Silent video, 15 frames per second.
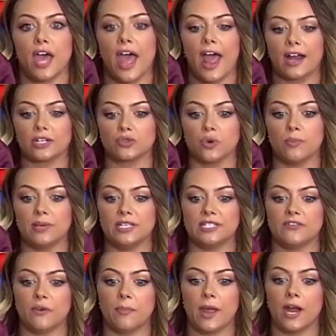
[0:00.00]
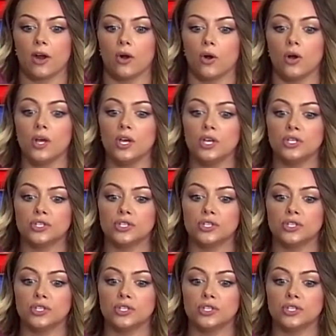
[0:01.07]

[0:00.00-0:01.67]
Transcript: the actual piece of apparel